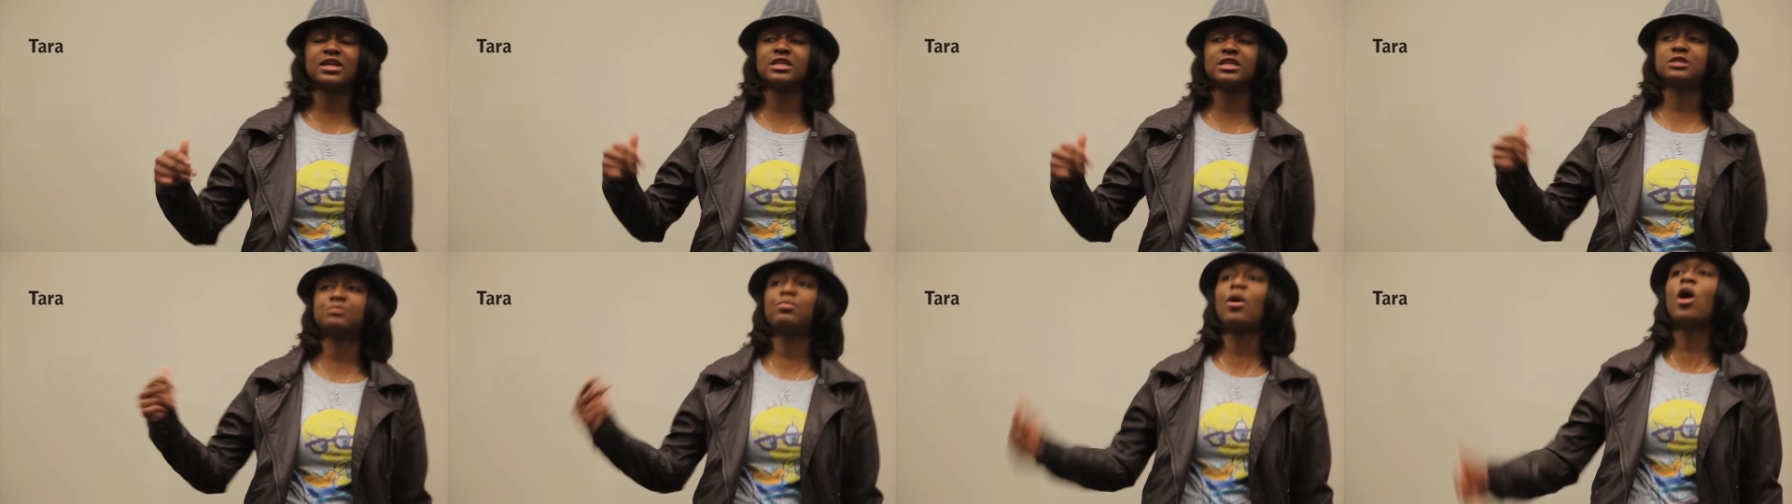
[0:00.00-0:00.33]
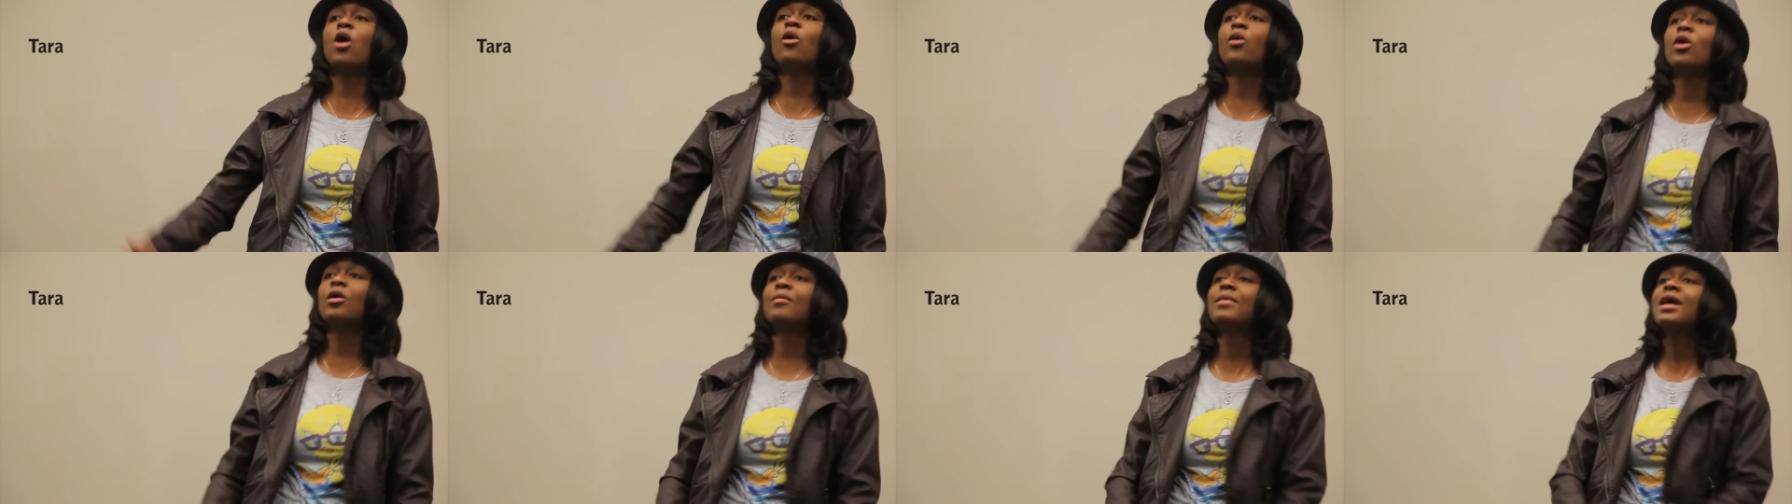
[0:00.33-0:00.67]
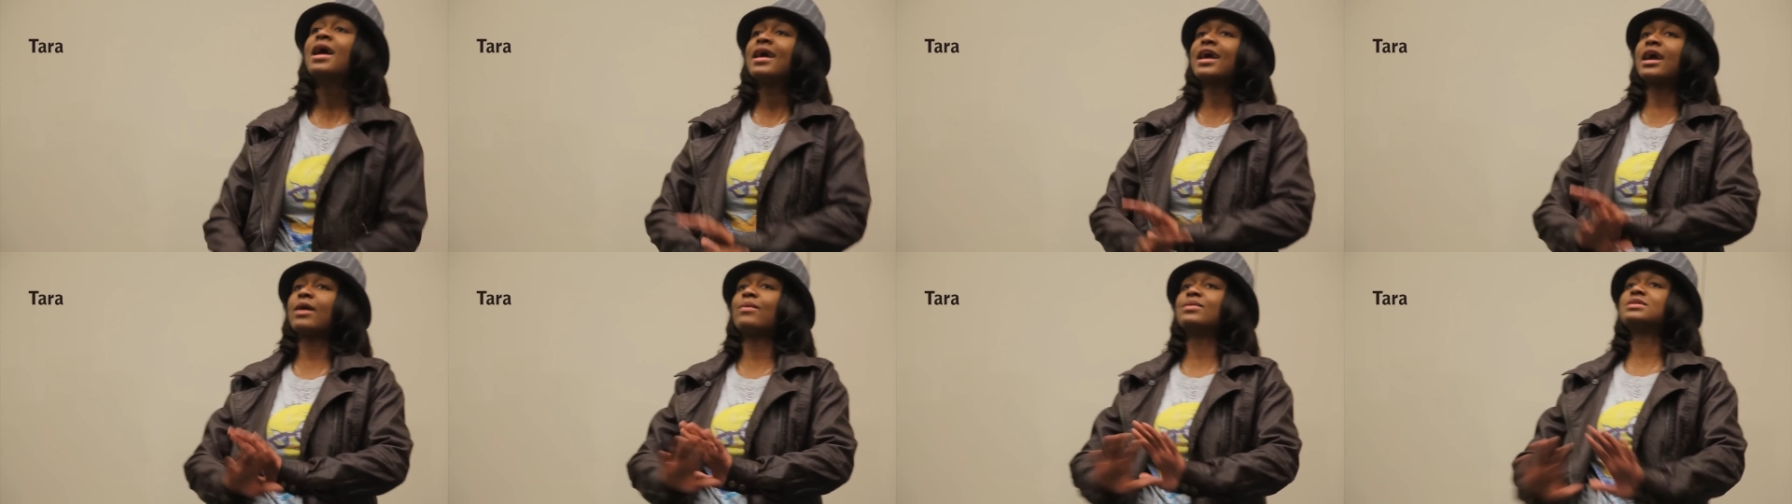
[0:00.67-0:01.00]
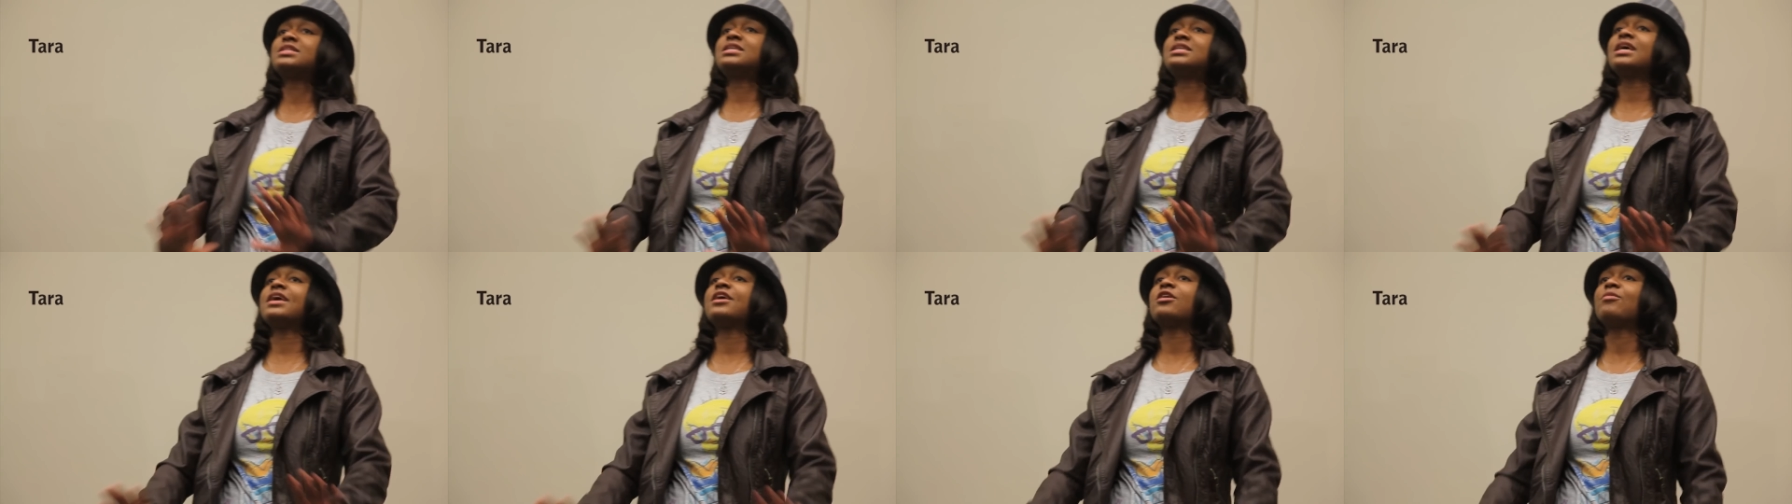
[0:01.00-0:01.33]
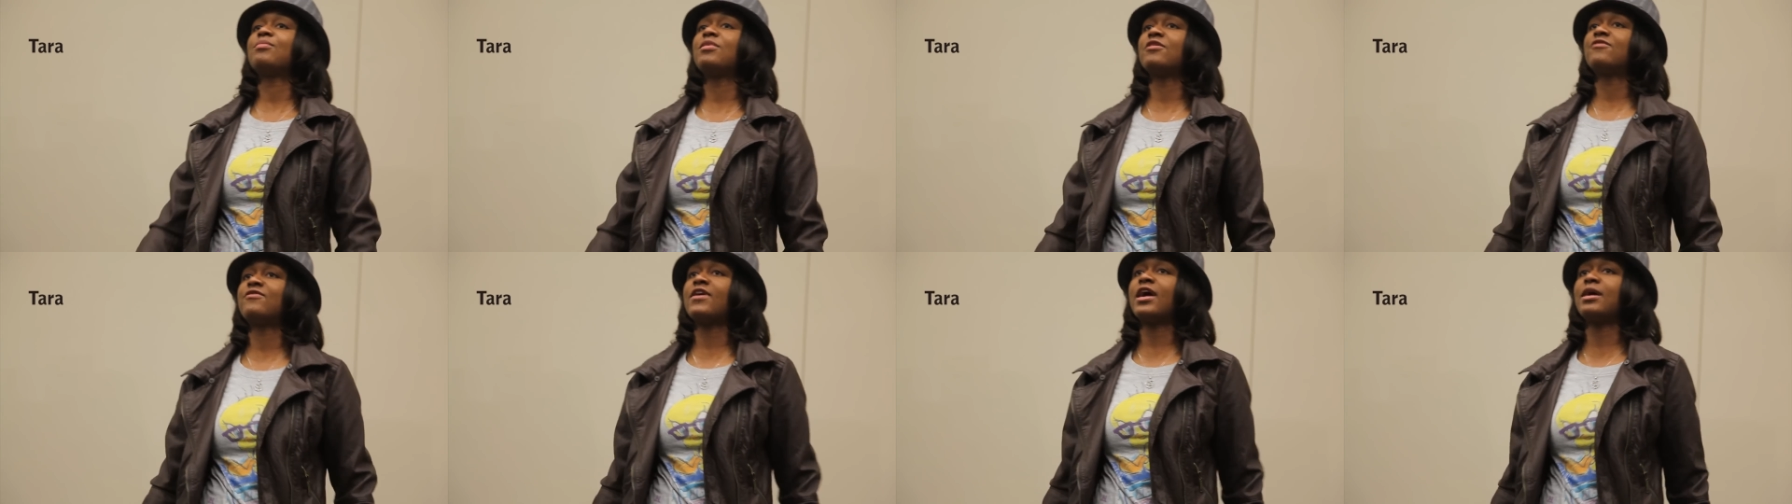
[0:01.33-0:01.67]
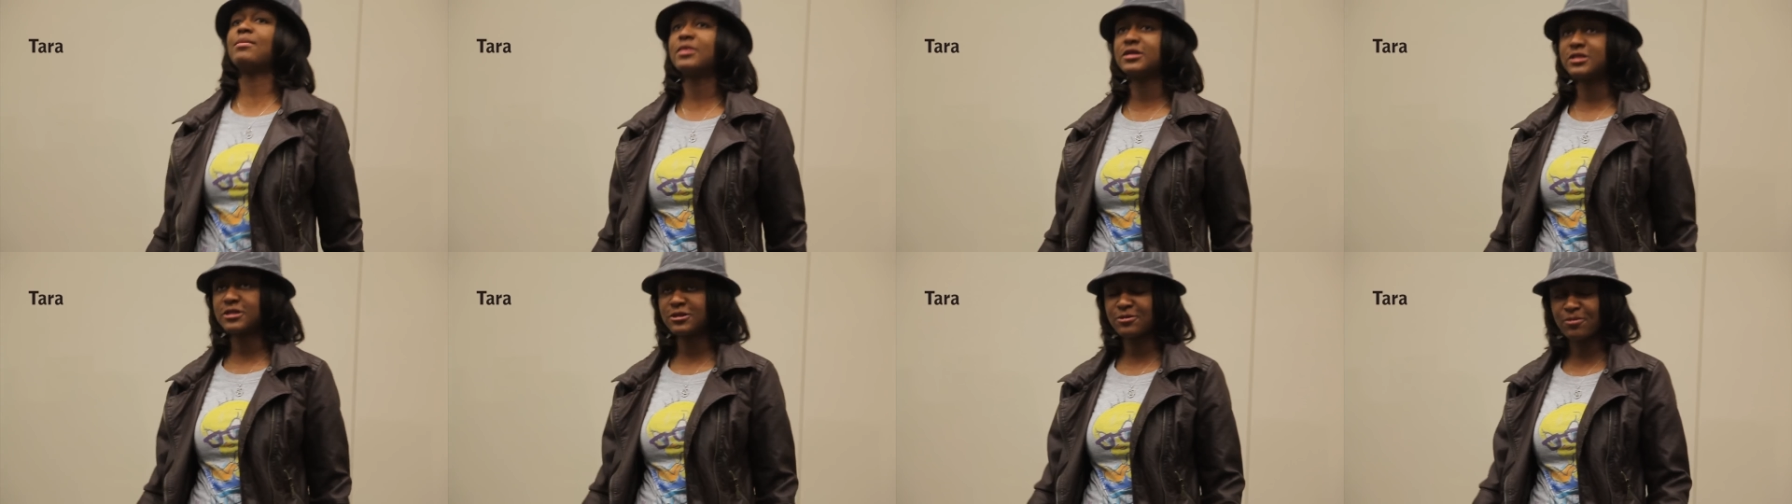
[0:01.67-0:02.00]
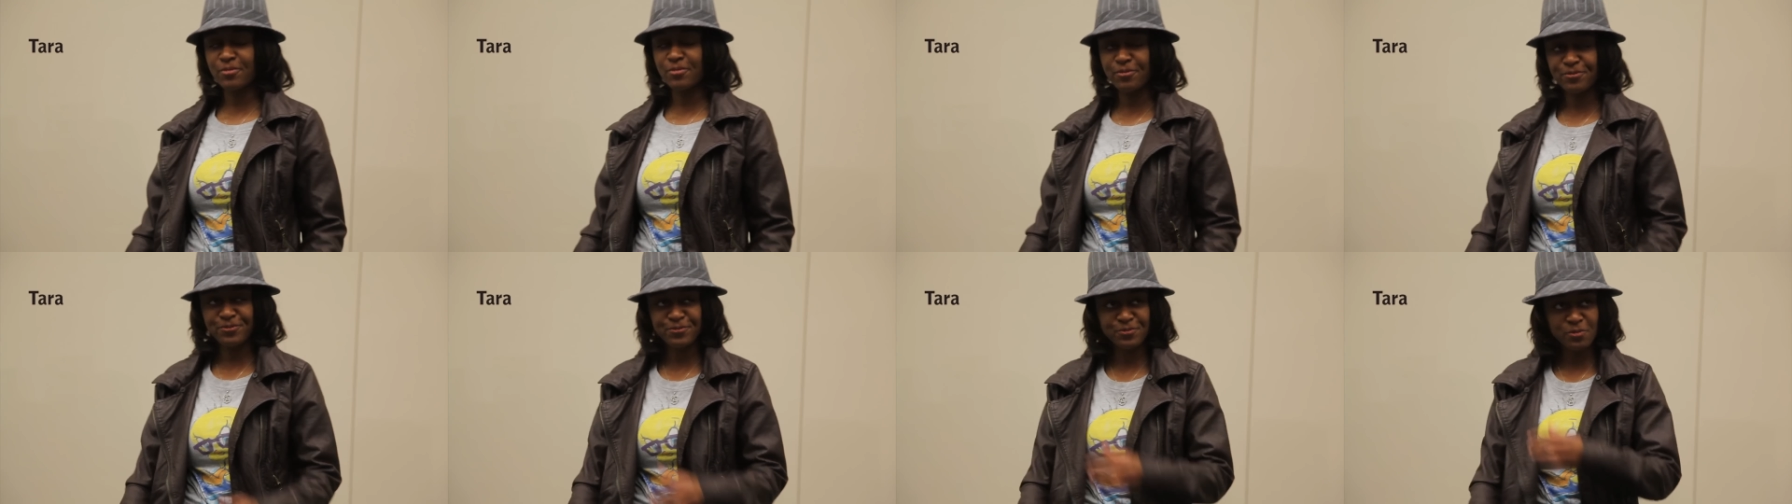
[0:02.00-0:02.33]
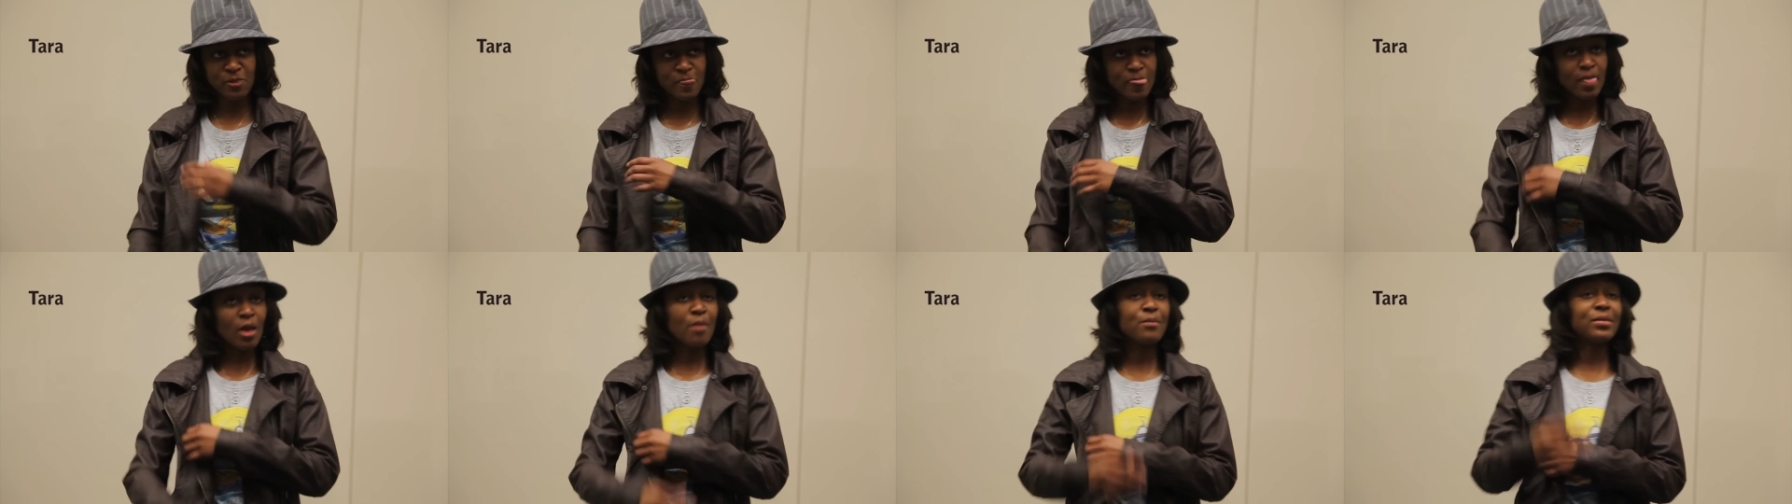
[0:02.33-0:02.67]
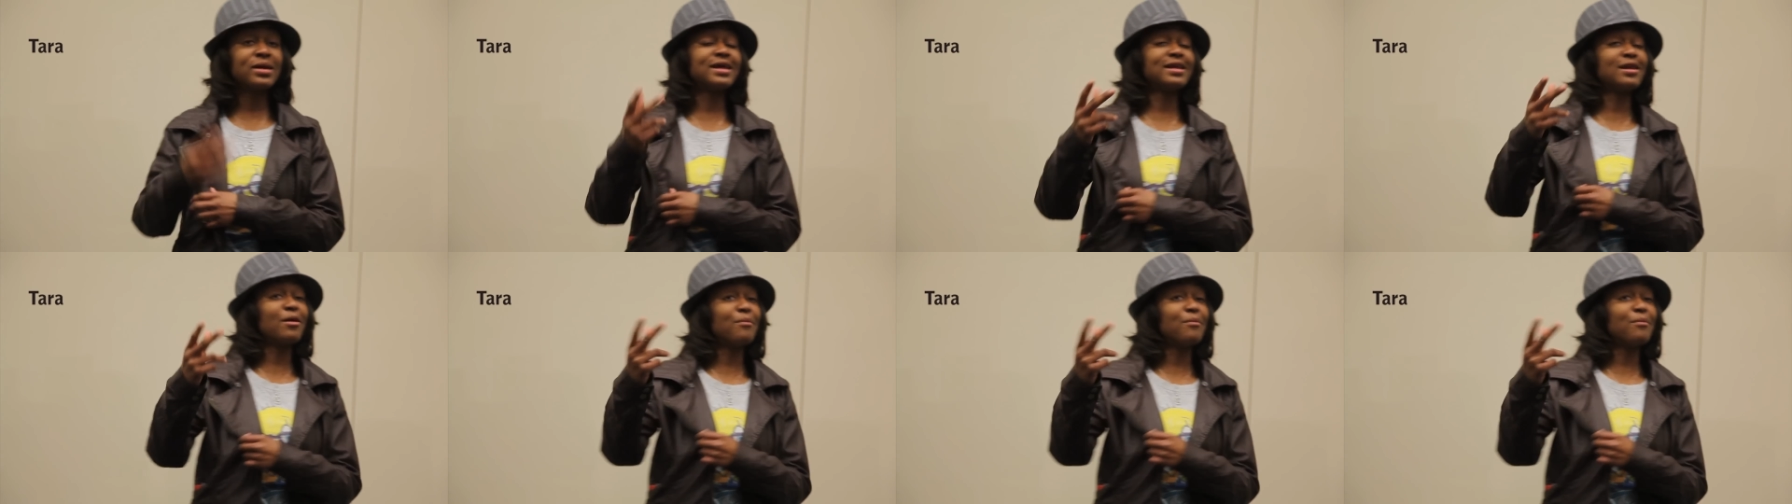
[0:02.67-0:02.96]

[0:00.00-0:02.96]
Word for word: this poem, guarantee you'll be famous. But in the